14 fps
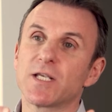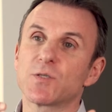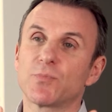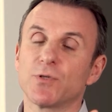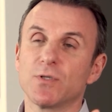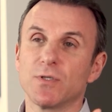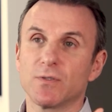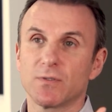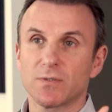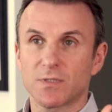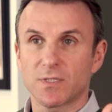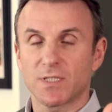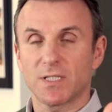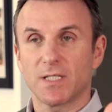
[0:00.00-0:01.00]
is
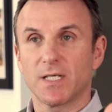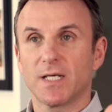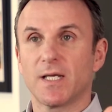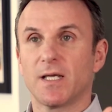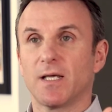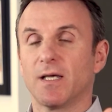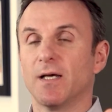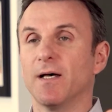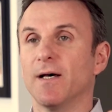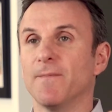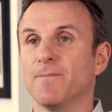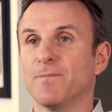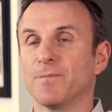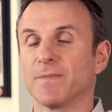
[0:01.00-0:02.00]
produced
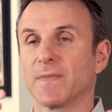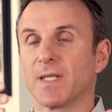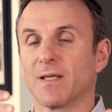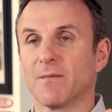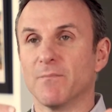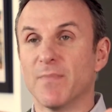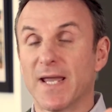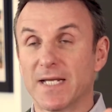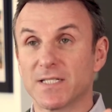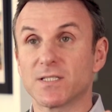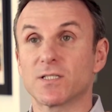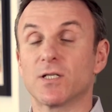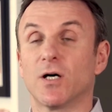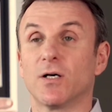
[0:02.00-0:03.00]
um,
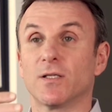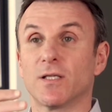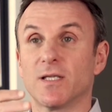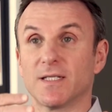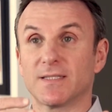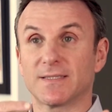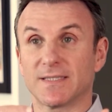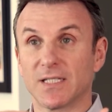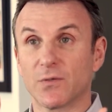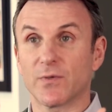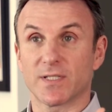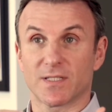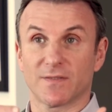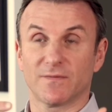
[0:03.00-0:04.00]
based on the
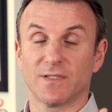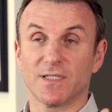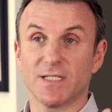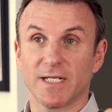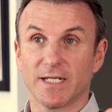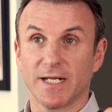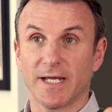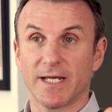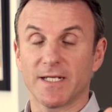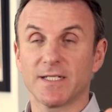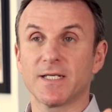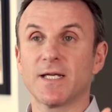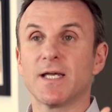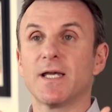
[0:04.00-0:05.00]
sequence of the D N
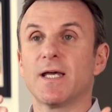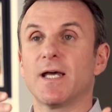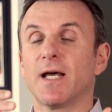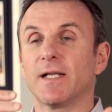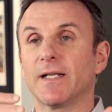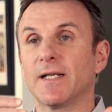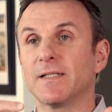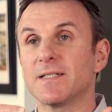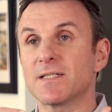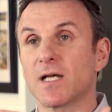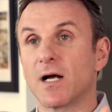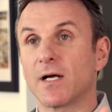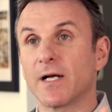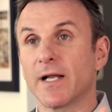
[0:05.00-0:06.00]
A, and then this
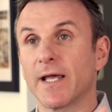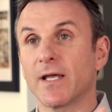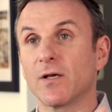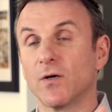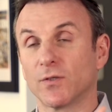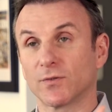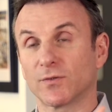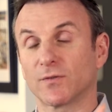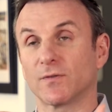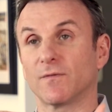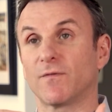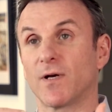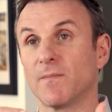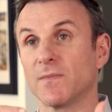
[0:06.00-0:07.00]
R N A goes
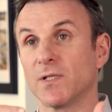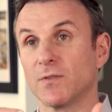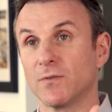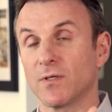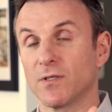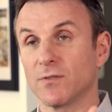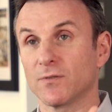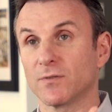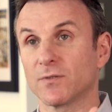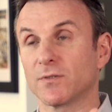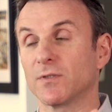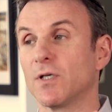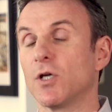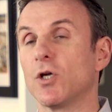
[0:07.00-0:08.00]
from the
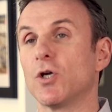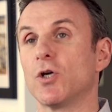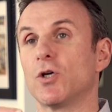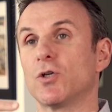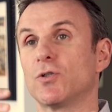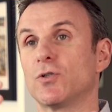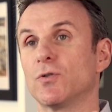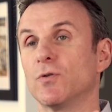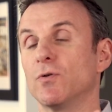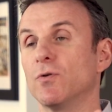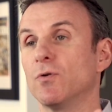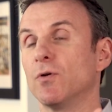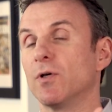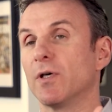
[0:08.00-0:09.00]
nucleus
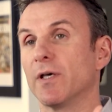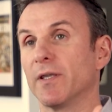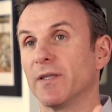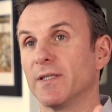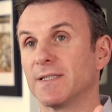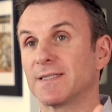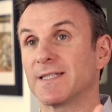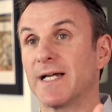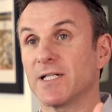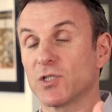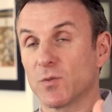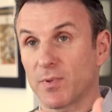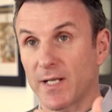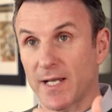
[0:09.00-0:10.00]
to the
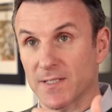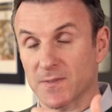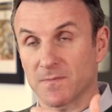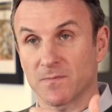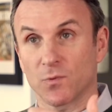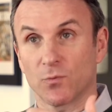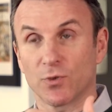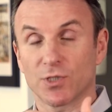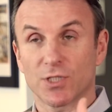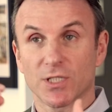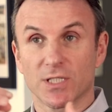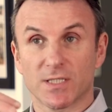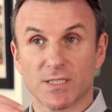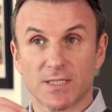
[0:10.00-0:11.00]
cytoplasm, which
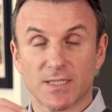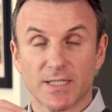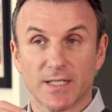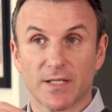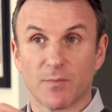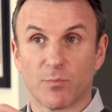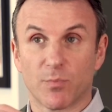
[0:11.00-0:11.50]
is the